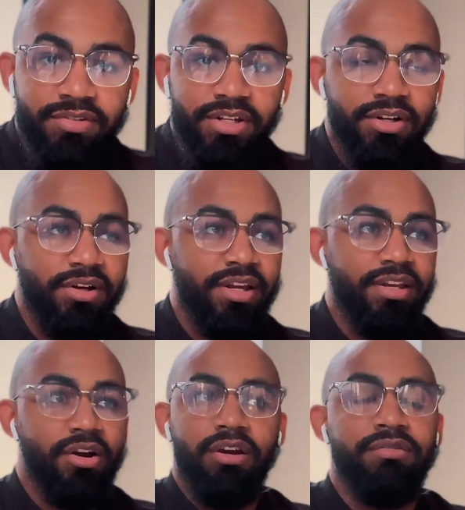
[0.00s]
video
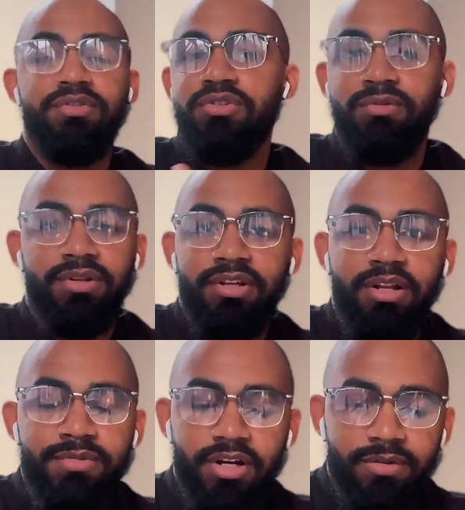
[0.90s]
and are confused on what the
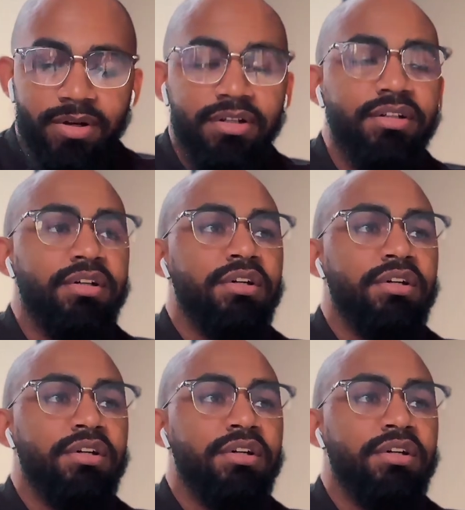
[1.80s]
hell I'm talking about.